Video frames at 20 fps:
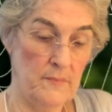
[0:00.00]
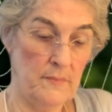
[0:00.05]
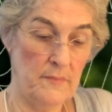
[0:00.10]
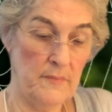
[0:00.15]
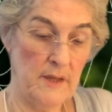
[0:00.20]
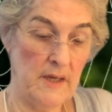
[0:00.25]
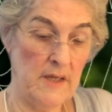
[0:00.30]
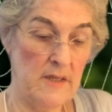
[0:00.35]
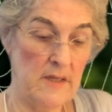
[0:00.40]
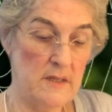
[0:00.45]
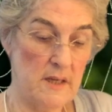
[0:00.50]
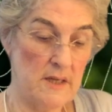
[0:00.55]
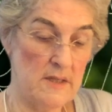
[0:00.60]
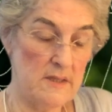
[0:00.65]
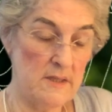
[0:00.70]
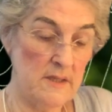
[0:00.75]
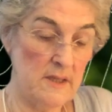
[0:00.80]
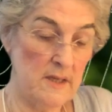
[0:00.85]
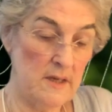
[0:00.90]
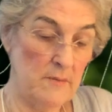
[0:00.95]

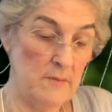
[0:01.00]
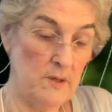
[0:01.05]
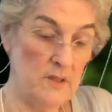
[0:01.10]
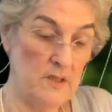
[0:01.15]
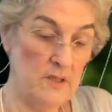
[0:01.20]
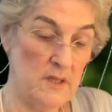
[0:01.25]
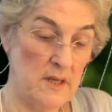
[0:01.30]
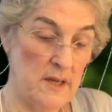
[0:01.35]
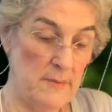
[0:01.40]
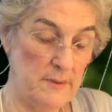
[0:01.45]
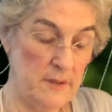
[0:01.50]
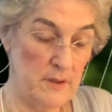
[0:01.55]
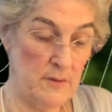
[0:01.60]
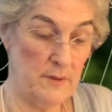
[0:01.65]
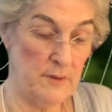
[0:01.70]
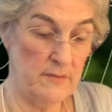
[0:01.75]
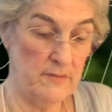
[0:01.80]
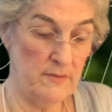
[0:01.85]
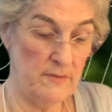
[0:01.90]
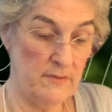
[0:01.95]
incense, and then I wasn't able to go
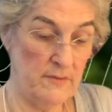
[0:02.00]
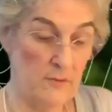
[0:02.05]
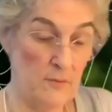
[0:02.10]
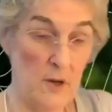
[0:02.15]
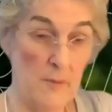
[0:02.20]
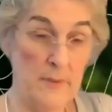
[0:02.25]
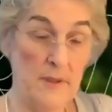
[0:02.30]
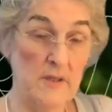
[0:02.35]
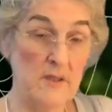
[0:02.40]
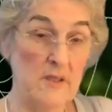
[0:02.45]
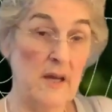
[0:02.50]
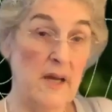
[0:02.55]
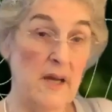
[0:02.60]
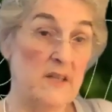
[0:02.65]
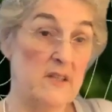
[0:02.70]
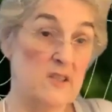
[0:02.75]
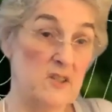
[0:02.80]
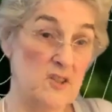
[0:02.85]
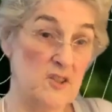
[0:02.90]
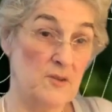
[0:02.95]
in for a while because I had a
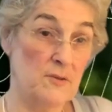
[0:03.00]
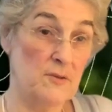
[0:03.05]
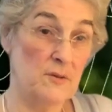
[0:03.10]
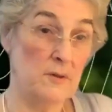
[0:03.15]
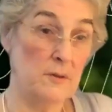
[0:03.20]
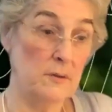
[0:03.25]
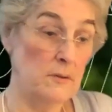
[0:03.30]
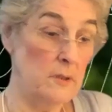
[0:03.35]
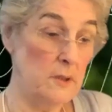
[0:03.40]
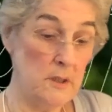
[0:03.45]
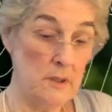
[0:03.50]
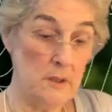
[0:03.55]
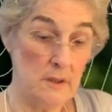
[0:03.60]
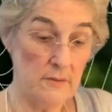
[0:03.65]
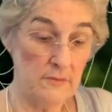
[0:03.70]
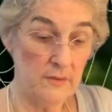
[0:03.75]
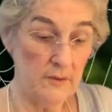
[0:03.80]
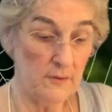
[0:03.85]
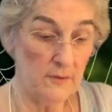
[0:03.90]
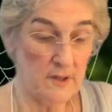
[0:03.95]
stroke
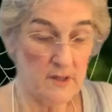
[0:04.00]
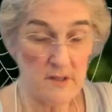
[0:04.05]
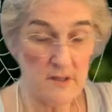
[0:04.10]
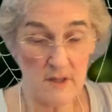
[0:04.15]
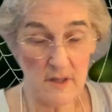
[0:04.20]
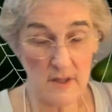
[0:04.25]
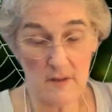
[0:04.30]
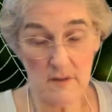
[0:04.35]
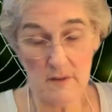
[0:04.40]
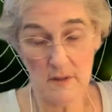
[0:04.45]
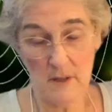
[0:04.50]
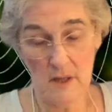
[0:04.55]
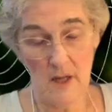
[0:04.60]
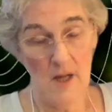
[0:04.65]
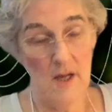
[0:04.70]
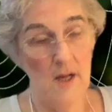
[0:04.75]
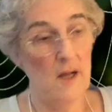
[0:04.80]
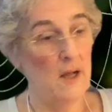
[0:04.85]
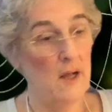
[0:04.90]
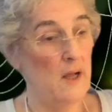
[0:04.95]
a few years ago.
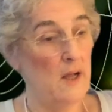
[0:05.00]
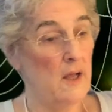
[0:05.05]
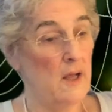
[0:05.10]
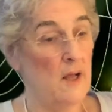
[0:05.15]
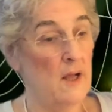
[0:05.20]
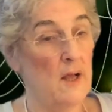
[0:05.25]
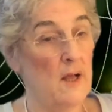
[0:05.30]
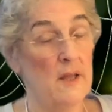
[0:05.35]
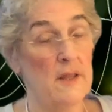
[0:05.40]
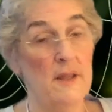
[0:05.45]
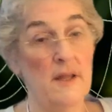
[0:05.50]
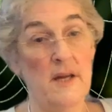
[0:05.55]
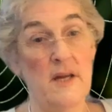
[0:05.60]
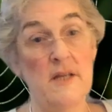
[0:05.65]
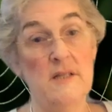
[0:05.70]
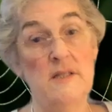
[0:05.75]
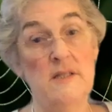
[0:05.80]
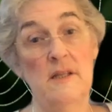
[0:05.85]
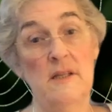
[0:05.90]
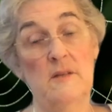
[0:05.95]
They
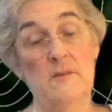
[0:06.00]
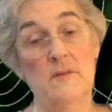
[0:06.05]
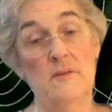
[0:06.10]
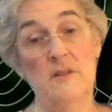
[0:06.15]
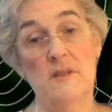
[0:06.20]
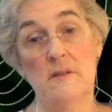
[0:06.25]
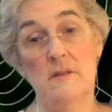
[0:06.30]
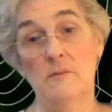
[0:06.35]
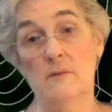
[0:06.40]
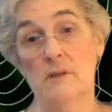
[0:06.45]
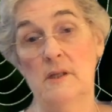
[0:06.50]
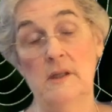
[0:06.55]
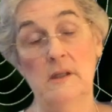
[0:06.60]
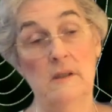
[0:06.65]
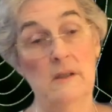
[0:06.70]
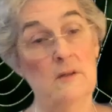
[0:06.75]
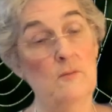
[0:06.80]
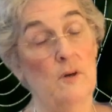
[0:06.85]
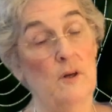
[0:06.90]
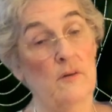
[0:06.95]
did
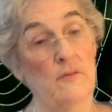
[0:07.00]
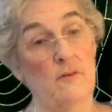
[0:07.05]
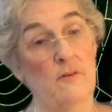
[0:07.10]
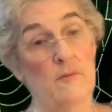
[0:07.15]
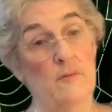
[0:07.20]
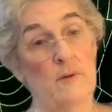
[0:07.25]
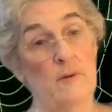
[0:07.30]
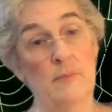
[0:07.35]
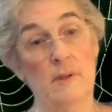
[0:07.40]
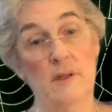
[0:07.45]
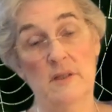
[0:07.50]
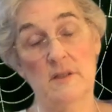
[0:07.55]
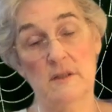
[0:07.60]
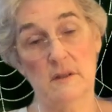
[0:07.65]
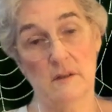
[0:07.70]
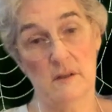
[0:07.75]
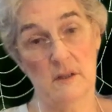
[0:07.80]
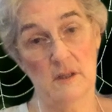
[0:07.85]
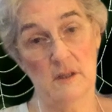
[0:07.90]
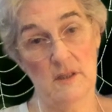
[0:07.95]
healing work for me, bless their
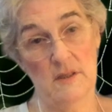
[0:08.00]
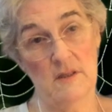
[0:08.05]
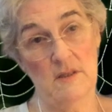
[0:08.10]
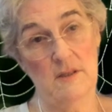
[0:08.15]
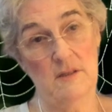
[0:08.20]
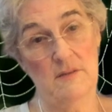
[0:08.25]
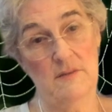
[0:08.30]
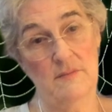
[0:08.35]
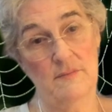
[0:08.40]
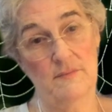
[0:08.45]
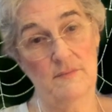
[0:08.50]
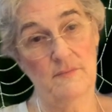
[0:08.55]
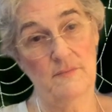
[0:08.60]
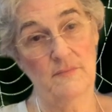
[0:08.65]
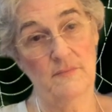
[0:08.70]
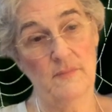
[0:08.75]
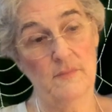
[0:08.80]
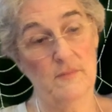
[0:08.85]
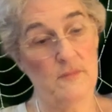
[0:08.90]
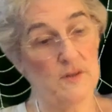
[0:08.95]
hearts,
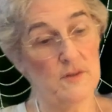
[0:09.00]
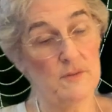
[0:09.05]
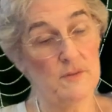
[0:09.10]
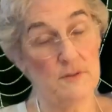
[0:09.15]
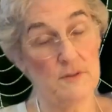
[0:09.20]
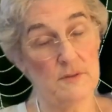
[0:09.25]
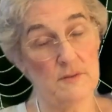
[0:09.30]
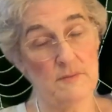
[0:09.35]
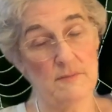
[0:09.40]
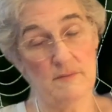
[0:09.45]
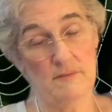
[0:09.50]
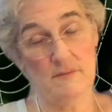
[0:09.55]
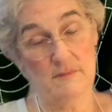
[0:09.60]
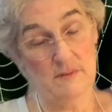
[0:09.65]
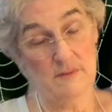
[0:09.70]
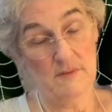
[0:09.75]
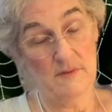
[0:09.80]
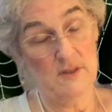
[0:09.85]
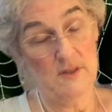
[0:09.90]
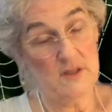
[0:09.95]
which was
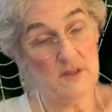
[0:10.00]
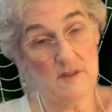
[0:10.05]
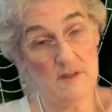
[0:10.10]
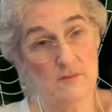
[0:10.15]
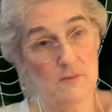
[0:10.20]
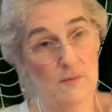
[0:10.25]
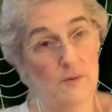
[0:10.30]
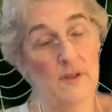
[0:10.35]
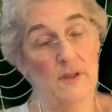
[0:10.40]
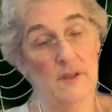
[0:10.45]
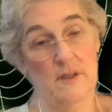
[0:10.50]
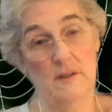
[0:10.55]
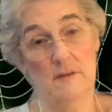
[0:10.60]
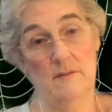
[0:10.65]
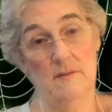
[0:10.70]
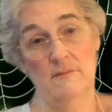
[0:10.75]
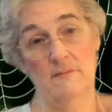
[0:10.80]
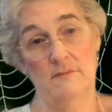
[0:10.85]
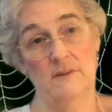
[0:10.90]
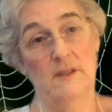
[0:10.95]
just really
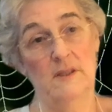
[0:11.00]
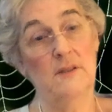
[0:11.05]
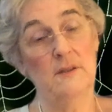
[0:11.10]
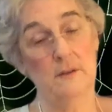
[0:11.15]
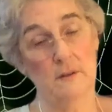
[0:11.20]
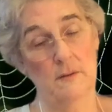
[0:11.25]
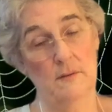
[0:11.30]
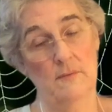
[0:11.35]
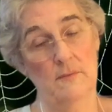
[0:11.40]
dear.